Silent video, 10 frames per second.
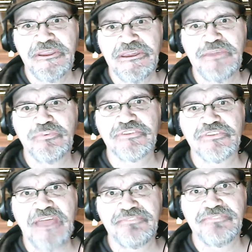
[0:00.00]
He was
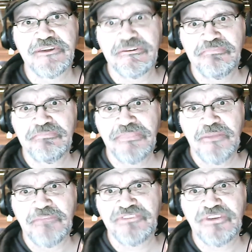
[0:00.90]
laughing.
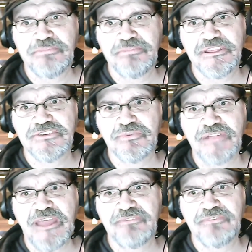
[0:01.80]
My siblings were
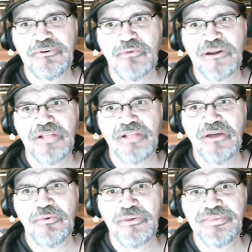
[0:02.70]
laughing right
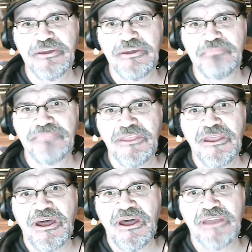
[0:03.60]
along with him.
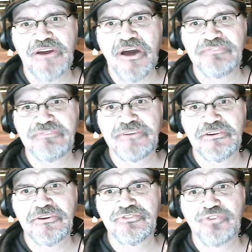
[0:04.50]
I coughed
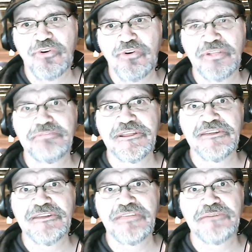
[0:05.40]
uncontrollably,
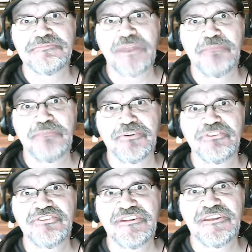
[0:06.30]
and then I
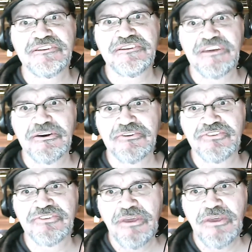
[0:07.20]
burst into
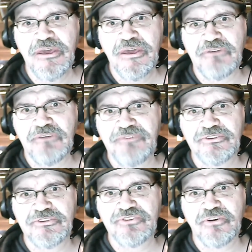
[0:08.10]
tears. My
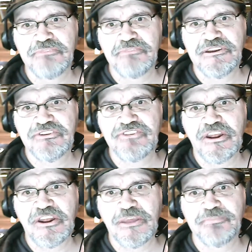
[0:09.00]
father told me to
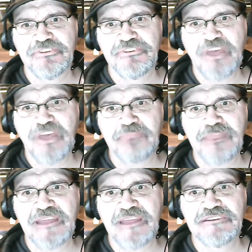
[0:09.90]
shut up and stop
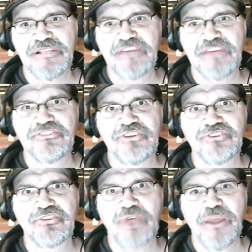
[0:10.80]
acting like such
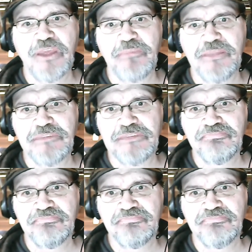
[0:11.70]
a crybaby,